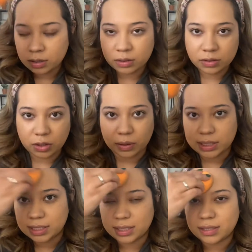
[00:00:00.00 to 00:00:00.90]
so it
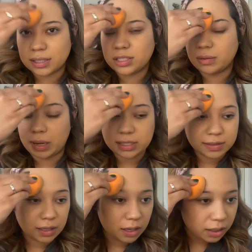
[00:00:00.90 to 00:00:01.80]
sinks into my
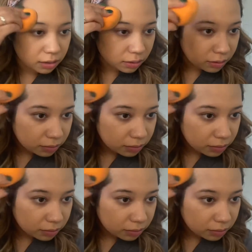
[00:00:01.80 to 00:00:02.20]
skin.